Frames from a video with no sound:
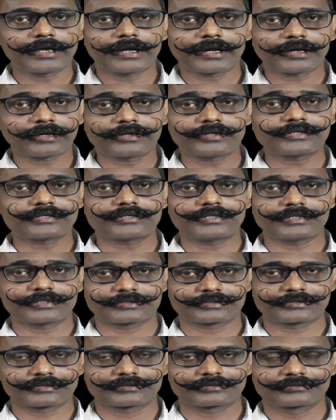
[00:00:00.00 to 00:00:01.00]

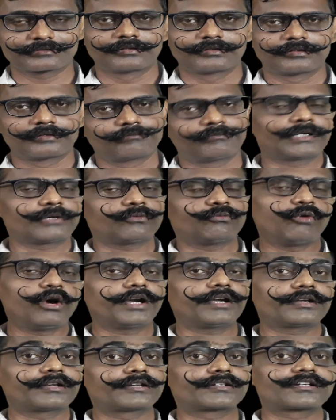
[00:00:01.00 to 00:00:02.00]
characteristics. But
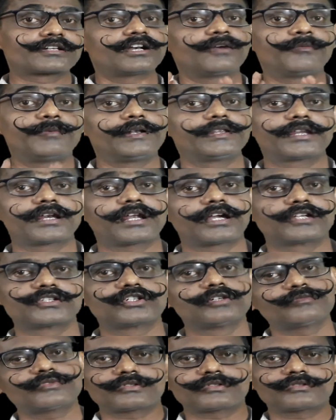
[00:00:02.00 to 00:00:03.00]
what crystal field theory
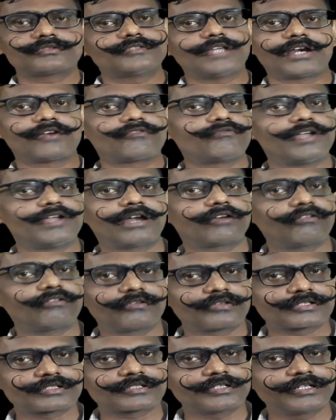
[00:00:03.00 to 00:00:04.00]
assumes, that we are
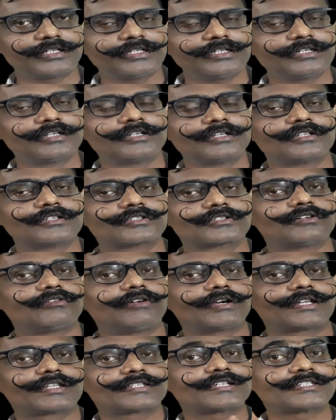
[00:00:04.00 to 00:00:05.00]
going to study. So
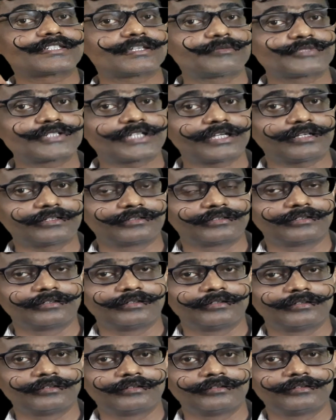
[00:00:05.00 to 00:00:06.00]
what is the assumption?
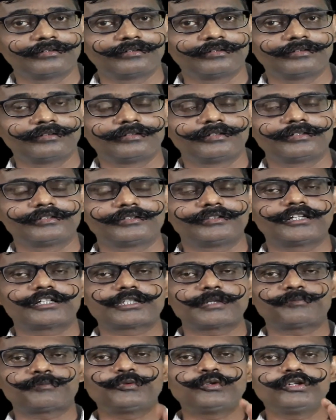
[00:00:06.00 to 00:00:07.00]
There
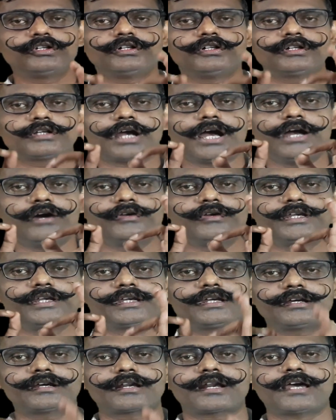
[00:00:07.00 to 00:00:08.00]
is a pure
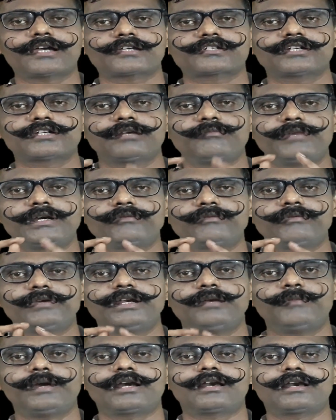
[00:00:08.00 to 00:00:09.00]
ionic interaction
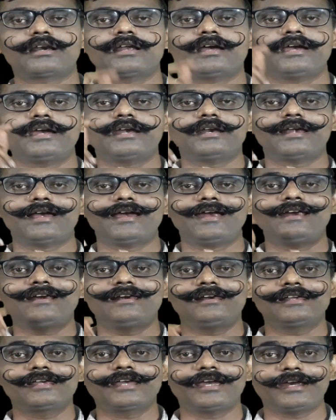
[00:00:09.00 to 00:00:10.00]
between metal ion
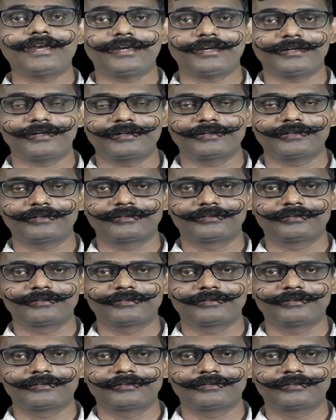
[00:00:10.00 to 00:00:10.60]
and ligand.